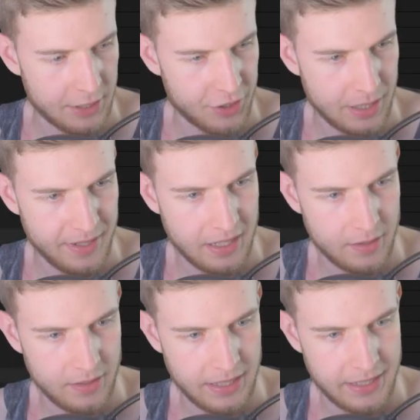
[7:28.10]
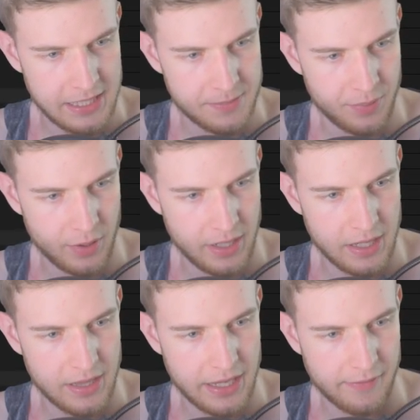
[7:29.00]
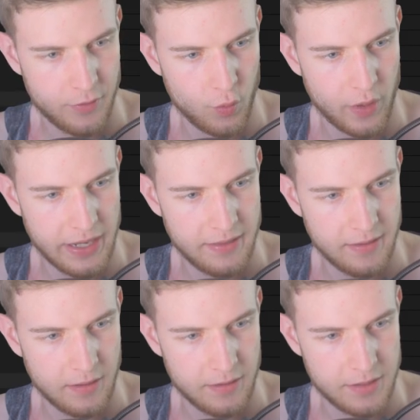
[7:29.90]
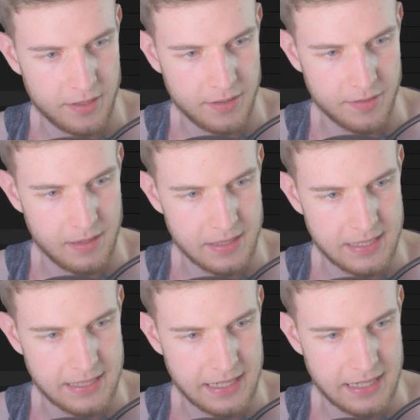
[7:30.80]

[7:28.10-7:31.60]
I try to make it look like he's putting a lot of the weight onto this